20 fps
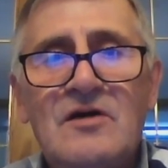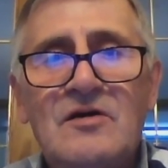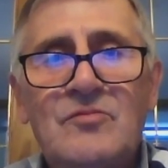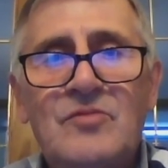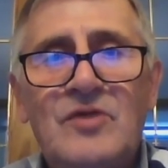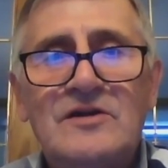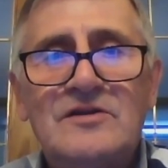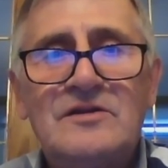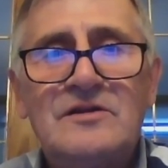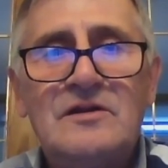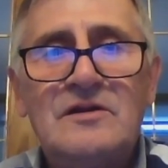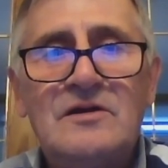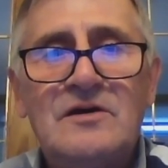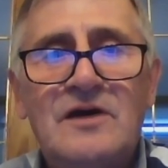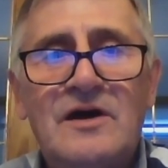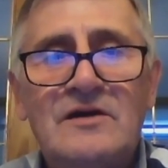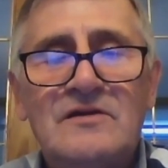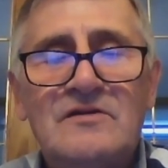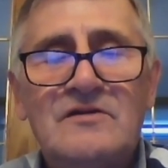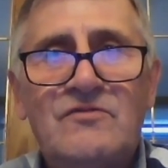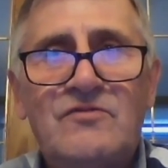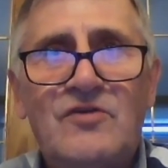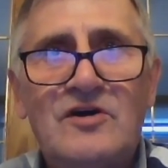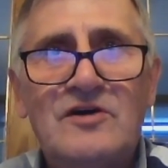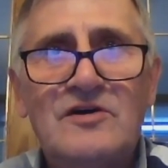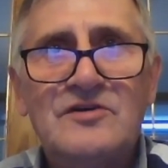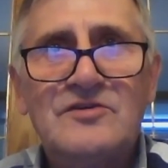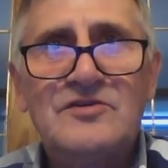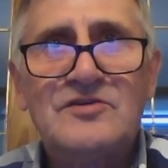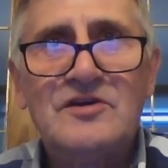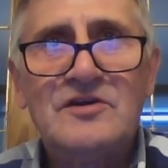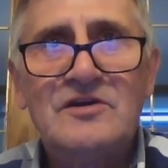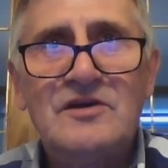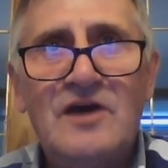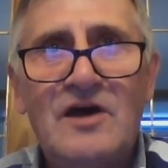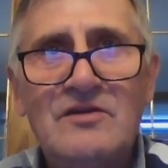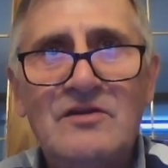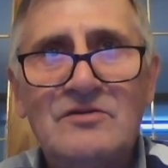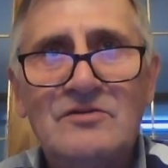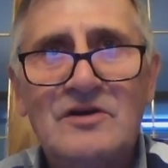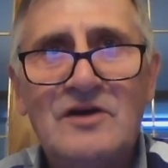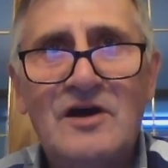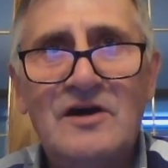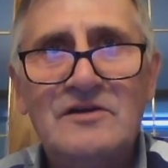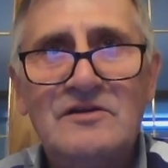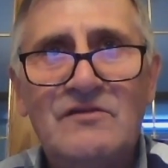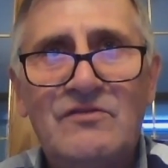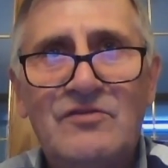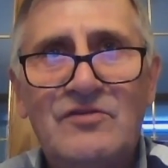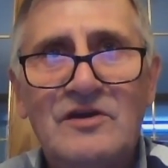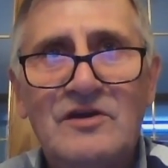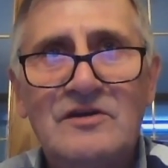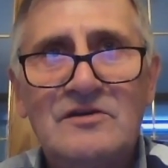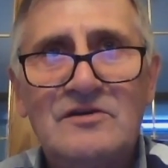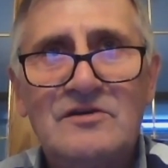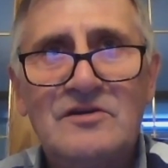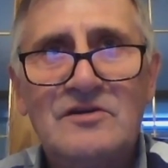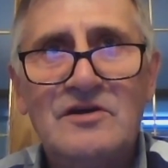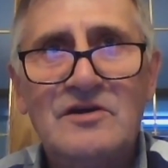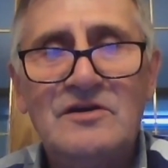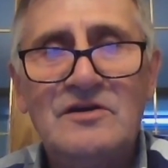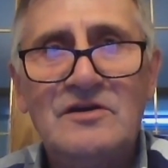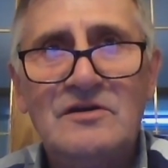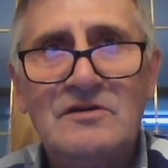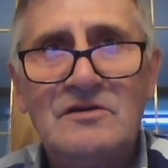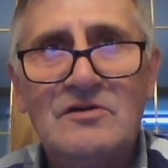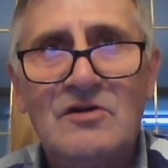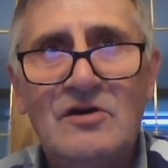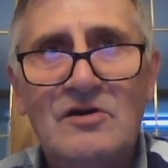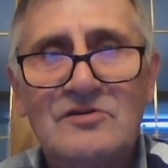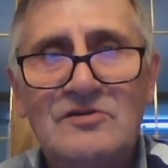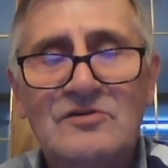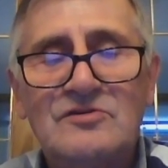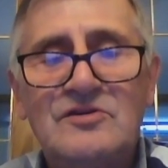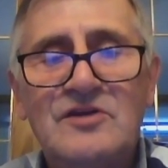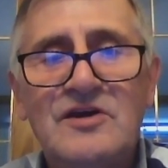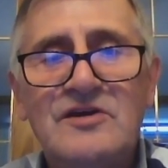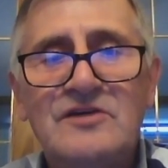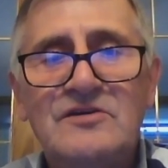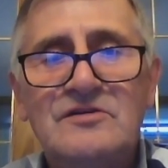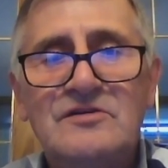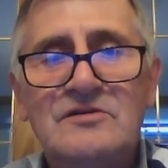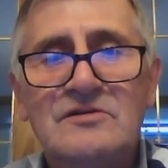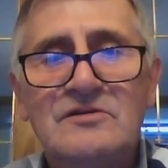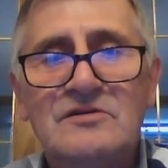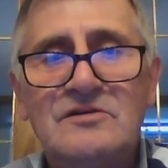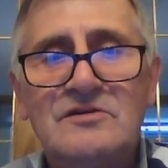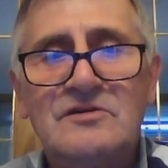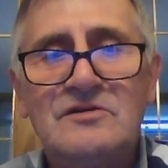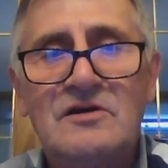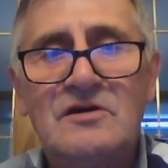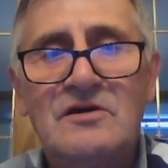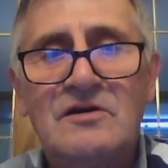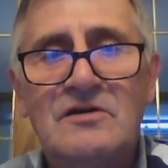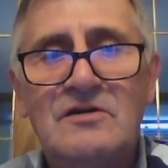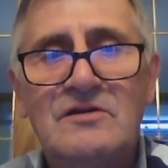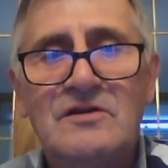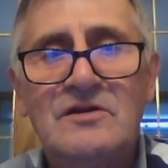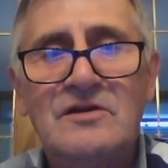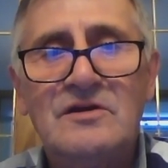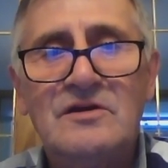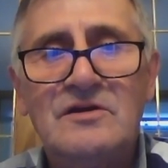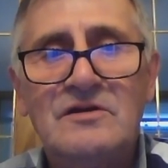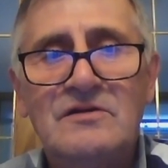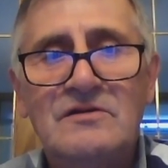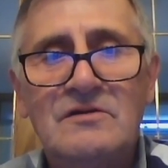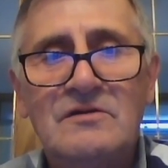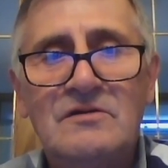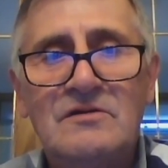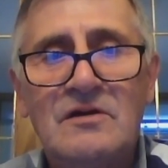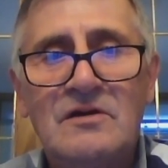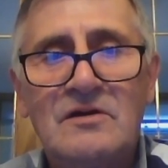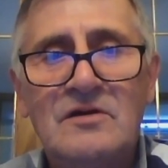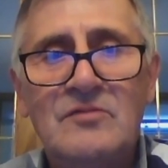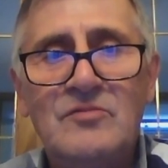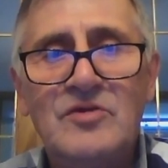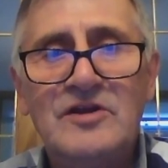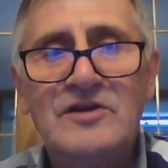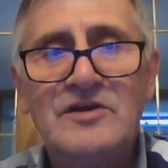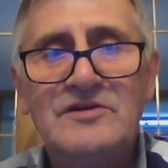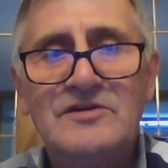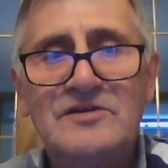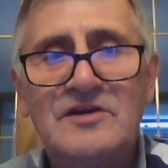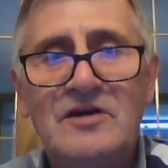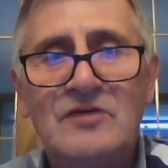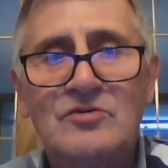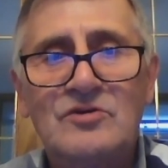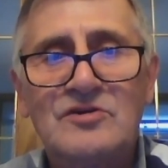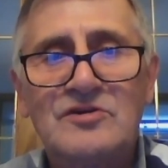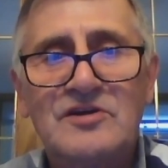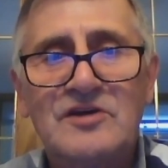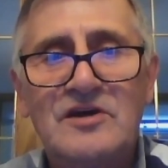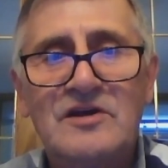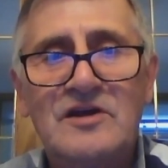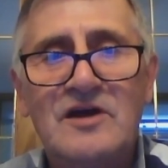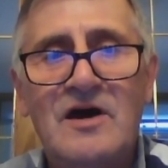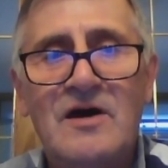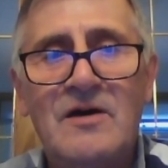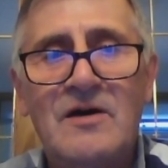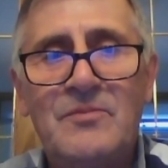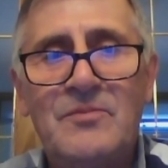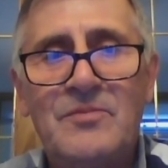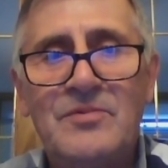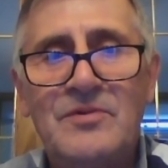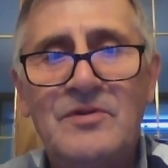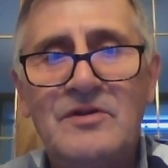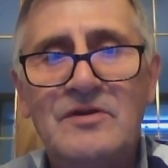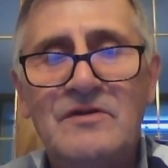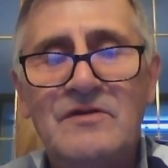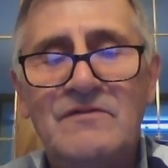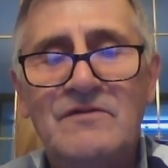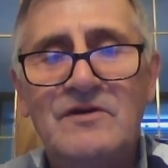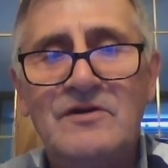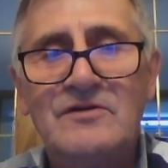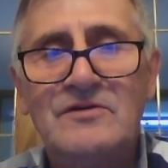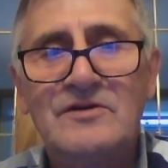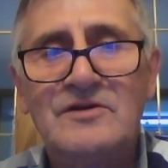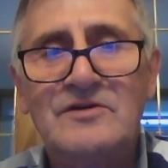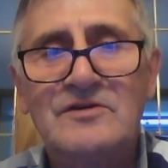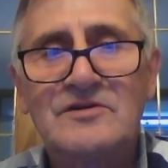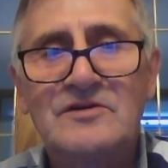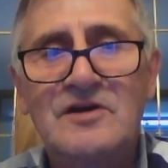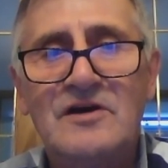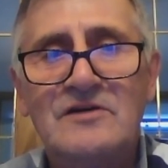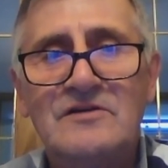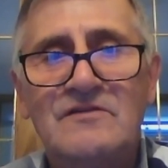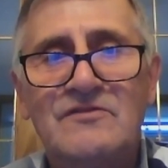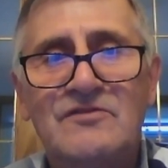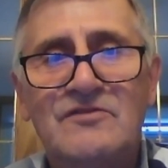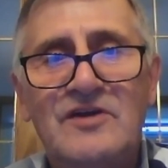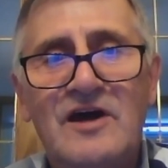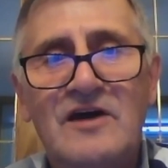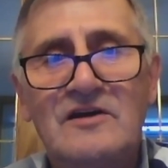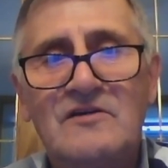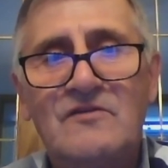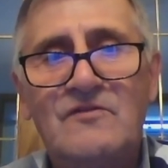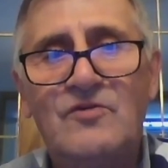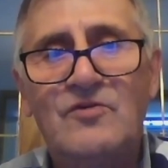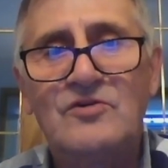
But as far as the other kinds of things, the consultations, the committees that were set up, the various kinds of task